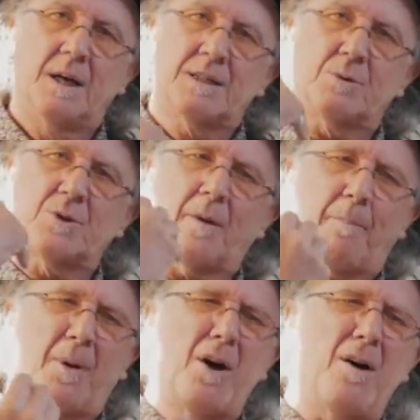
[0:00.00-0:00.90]
So we're trying to
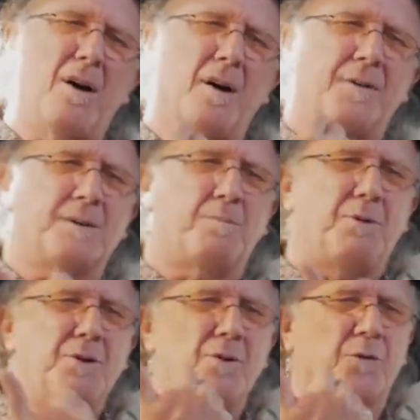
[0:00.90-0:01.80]
purr this
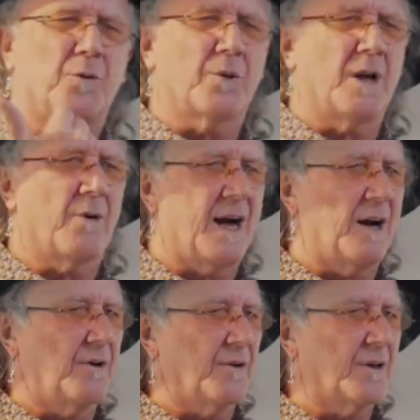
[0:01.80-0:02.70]
beautiful note
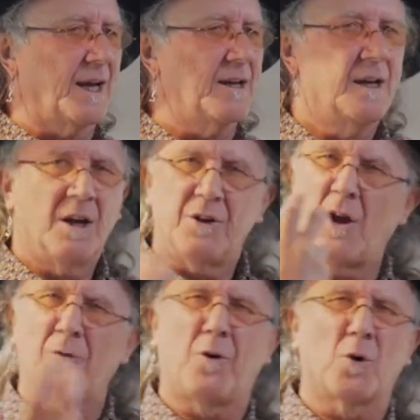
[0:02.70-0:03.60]
out, okay?
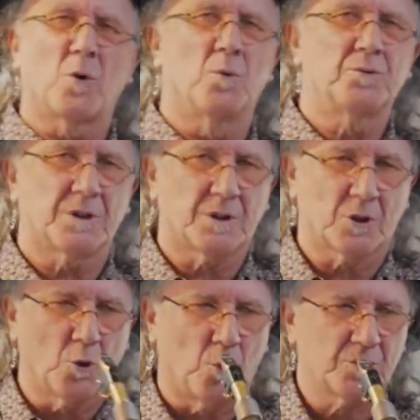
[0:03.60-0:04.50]
No foghorn, just a
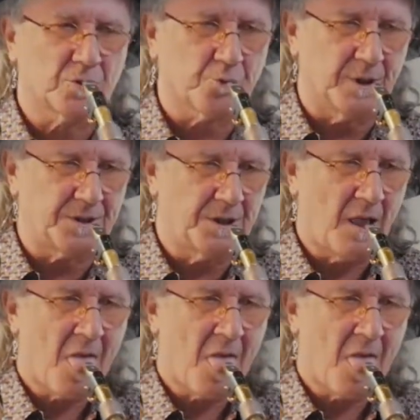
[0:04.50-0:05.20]
gorgeous, rich.